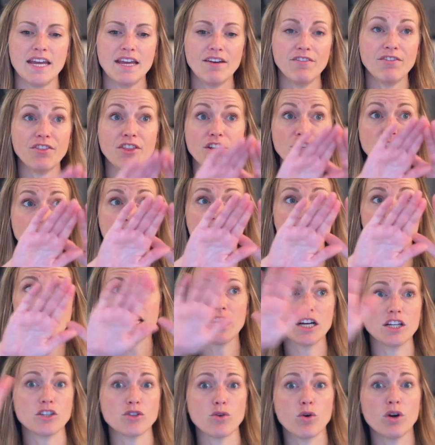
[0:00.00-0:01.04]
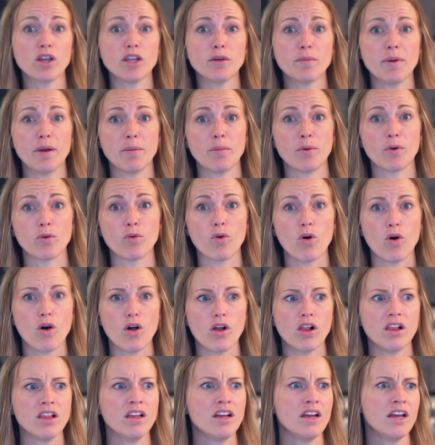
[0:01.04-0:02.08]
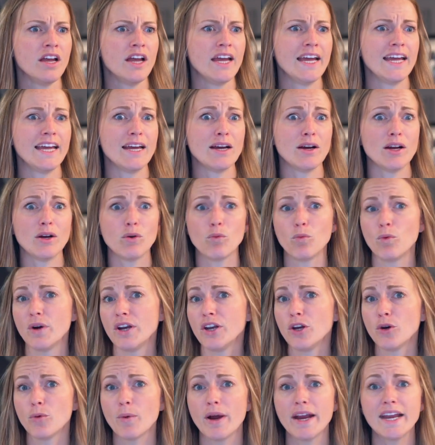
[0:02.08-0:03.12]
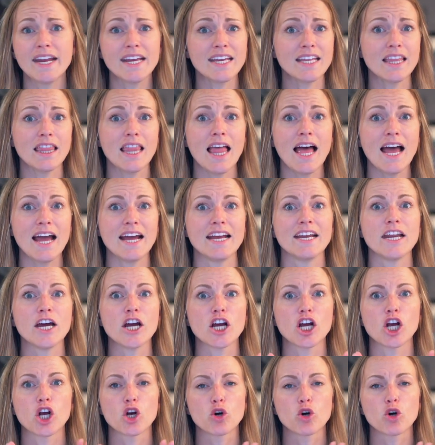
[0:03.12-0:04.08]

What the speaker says: If there's like a toilet paper roll, when you're waiting in line,